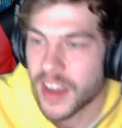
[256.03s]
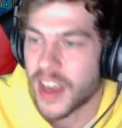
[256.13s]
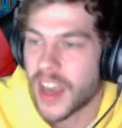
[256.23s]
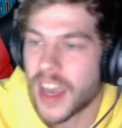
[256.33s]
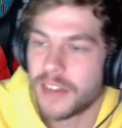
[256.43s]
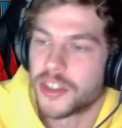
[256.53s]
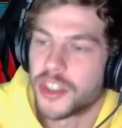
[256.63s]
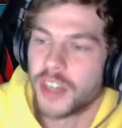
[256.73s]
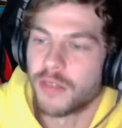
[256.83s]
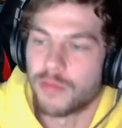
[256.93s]
if
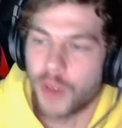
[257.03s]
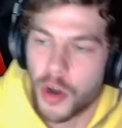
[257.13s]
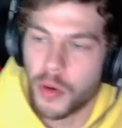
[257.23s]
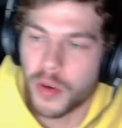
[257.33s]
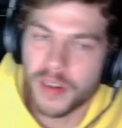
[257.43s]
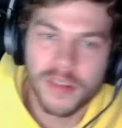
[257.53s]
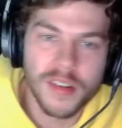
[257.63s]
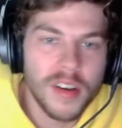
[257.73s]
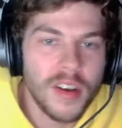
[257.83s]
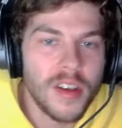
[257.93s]
she wrote
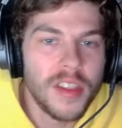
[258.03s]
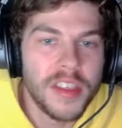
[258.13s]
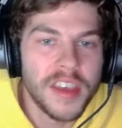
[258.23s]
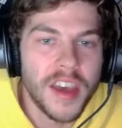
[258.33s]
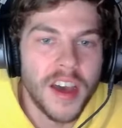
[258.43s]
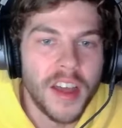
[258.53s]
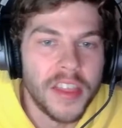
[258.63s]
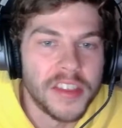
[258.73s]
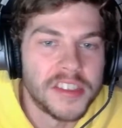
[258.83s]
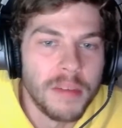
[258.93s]

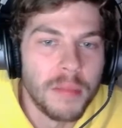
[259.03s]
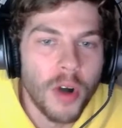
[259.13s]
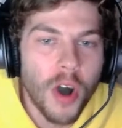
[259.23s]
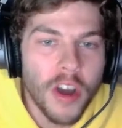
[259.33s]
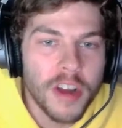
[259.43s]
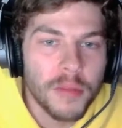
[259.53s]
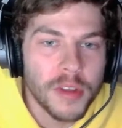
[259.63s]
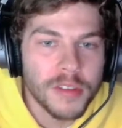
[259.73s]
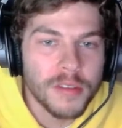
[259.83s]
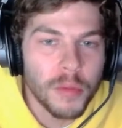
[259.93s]
the symbol on him
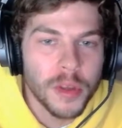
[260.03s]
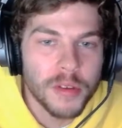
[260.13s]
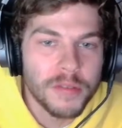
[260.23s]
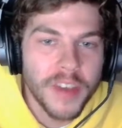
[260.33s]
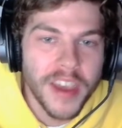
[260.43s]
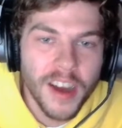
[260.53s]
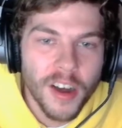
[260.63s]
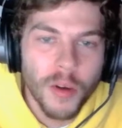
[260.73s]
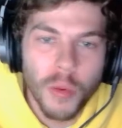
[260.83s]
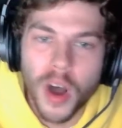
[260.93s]
with her
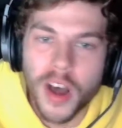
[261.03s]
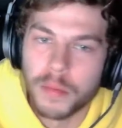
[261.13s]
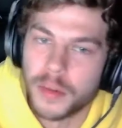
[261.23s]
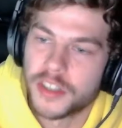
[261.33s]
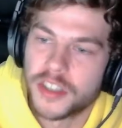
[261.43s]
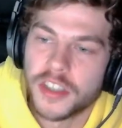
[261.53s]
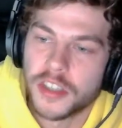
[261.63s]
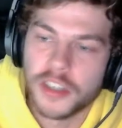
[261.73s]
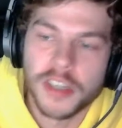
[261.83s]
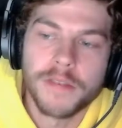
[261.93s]
finger or what, but
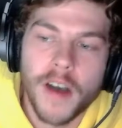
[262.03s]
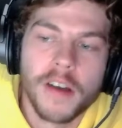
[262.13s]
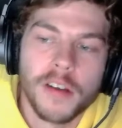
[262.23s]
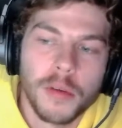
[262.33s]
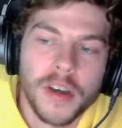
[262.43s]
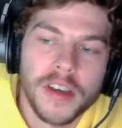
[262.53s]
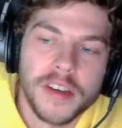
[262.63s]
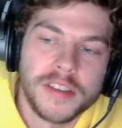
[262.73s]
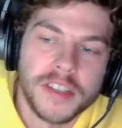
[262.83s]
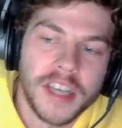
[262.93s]
she found a way
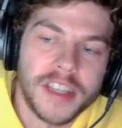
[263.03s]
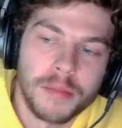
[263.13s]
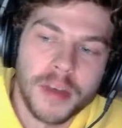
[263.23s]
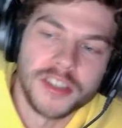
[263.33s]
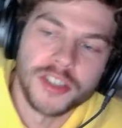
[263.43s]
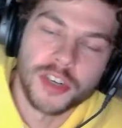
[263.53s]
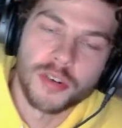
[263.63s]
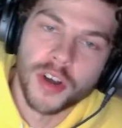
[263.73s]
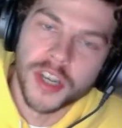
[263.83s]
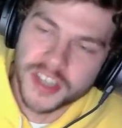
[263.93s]
to get the message
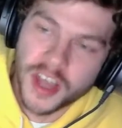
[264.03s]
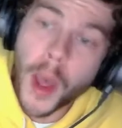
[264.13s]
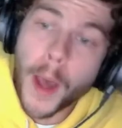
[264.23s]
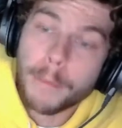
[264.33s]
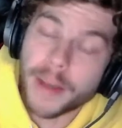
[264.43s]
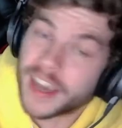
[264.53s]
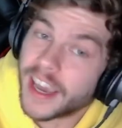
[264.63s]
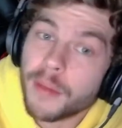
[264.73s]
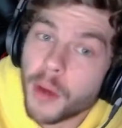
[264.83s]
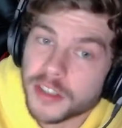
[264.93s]
across. But
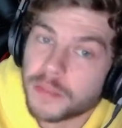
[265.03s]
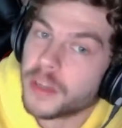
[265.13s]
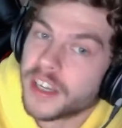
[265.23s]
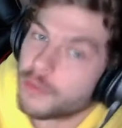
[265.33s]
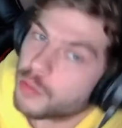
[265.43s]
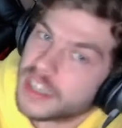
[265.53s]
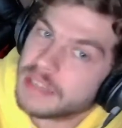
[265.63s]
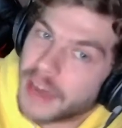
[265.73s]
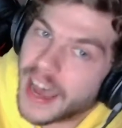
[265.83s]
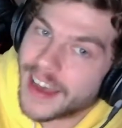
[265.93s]
Kinemon's bleeding really
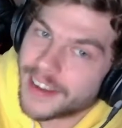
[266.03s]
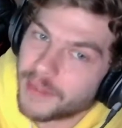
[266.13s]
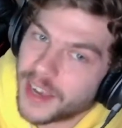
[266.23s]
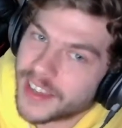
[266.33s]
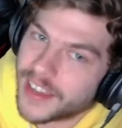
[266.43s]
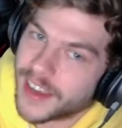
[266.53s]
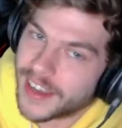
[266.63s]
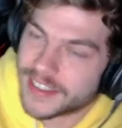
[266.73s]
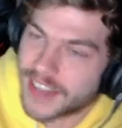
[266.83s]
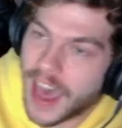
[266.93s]
bad, man. Like
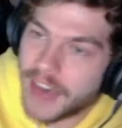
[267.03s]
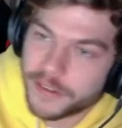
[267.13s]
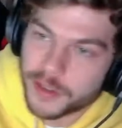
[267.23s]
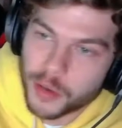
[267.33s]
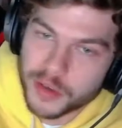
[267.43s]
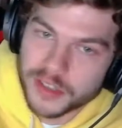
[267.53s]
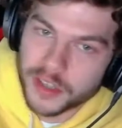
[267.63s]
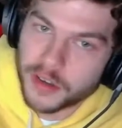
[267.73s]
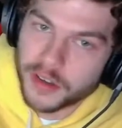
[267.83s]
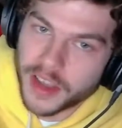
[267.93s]
it's half the
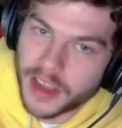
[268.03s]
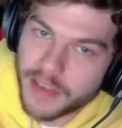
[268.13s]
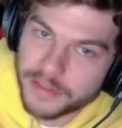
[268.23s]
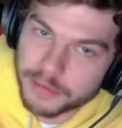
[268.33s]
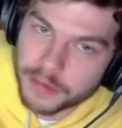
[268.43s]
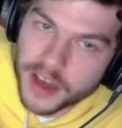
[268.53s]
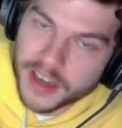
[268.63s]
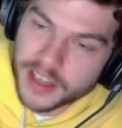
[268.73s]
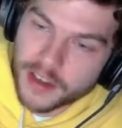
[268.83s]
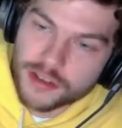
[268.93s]
torso, like half his body,
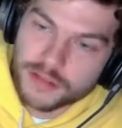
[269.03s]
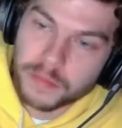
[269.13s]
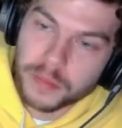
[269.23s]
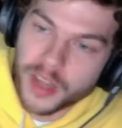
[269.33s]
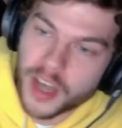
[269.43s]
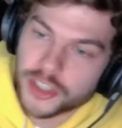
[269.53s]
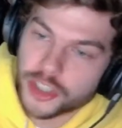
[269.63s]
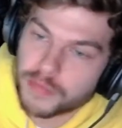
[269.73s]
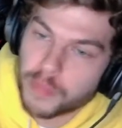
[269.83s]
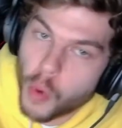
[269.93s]
and there is blood
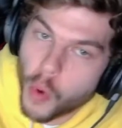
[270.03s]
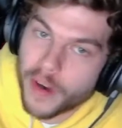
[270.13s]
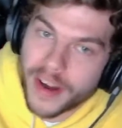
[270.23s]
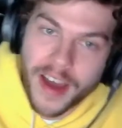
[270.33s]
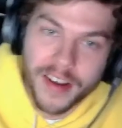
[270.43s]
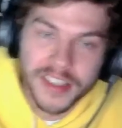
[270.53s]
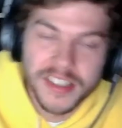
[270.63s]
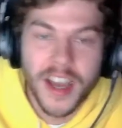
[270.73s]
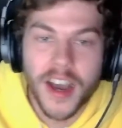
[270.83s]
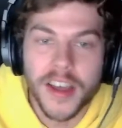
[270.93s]
just pouring out of this guy.